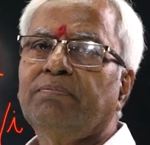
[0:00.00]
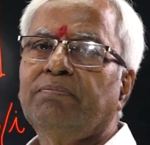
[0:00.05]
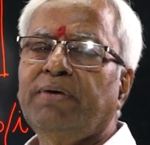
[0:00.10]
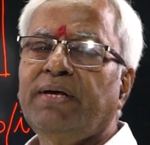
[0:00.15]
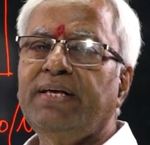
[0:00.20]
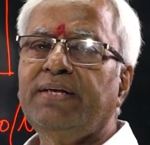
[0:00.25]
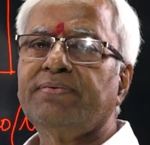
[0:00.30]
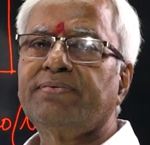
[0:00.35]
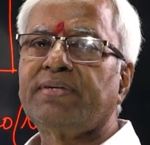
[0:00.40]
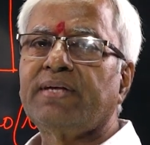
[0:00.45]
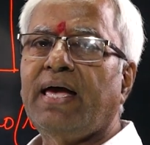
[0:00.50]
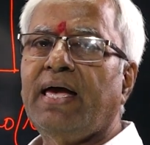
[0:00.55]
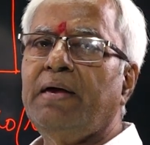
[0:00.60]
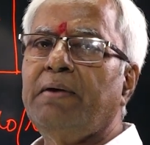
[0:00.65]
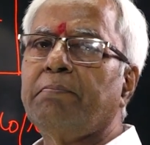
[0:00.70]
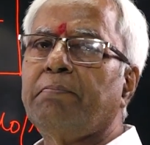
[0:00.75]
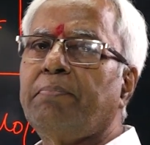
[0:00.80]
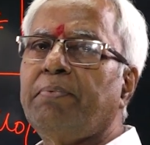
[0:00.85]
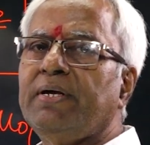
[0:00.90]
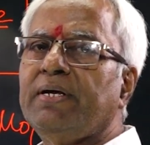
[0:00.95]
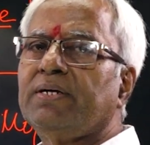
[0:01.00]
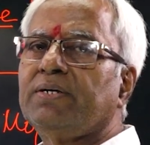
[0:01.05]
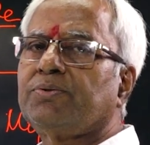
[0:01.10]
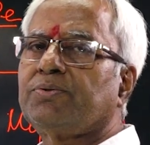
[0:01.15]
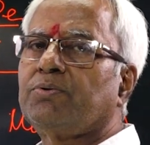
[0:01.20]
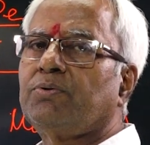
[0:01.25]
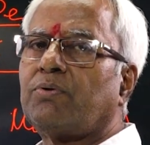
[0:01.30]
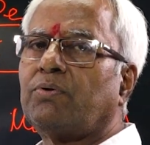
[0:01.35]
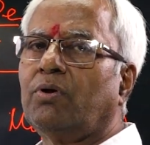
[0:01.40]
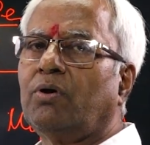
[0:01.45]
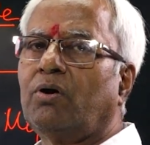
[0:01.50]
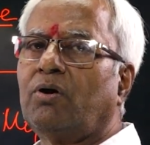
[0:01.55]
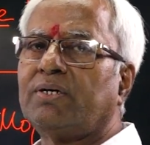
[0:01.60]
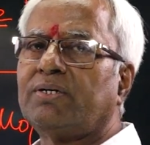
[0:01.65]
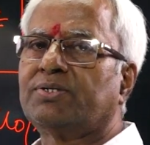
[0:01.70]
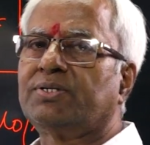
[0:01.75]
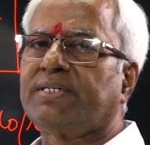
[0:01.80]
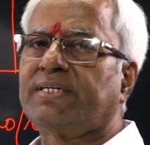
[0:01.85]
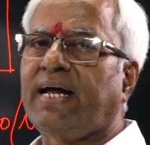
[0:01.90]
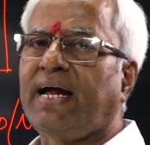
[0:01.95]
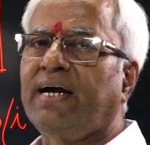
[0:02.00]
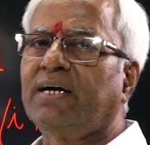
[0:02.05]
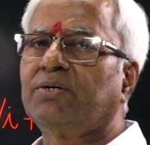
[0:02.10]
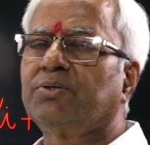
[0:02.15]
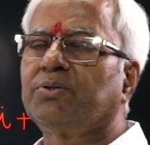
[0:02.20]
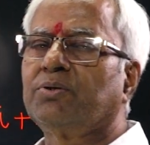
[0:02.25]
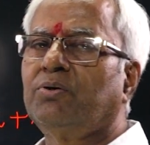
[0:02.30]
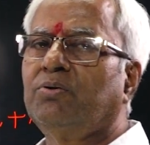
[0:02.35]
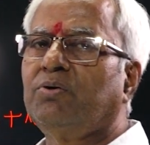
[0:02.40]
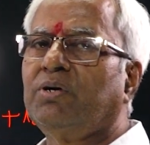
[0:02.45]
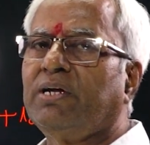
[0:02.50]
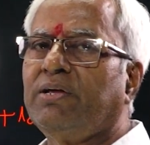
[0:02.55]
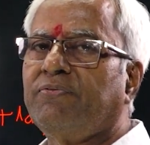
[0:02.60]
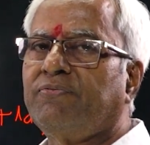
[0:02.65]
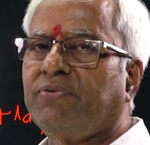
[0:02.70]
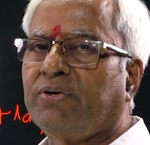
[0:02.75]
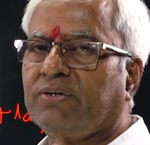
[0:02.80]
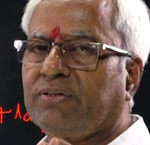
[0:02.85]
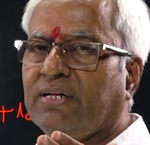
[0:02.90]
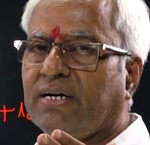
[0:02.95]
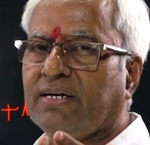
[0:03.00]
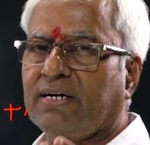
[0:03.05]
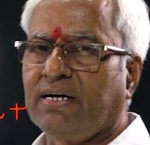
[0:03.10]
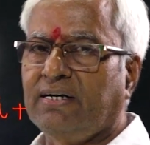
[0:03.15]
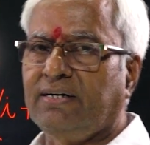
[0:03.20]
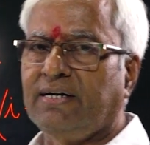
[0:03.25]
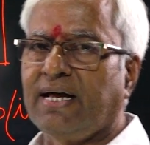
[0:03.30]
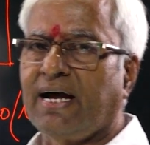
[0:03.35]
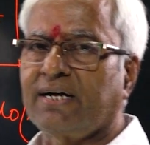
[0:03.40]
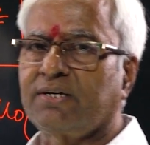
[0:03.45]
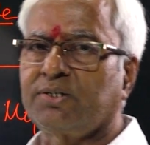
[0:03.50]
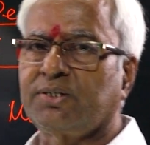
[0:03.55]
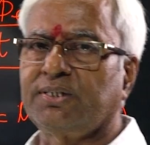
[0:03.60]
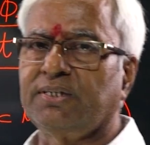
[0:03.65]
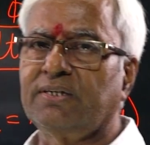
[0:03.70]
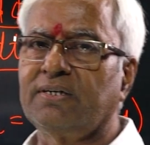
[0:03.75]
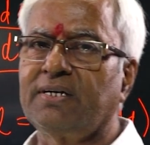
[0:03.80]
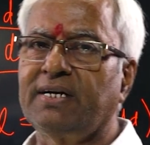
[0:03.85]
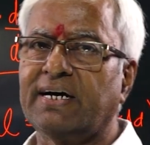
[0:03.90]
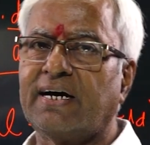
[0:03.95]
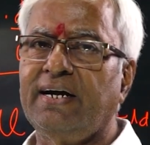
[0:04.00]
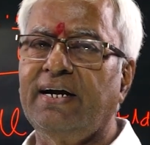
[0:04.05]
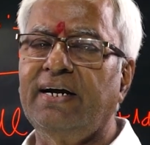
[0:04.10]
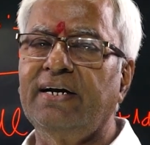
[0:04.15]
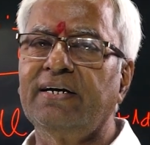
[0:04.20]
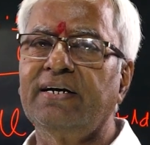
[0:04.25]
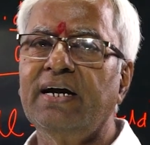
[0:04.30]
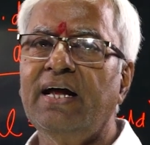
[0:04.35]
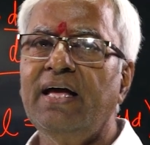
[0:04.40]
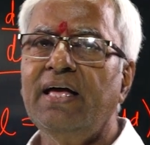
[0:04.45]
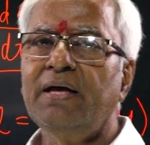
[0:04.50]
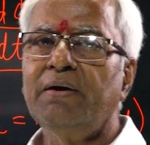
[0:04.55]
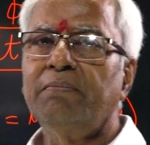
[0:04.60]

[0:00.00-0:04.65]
Means Ampere's law stands only for the conduction current,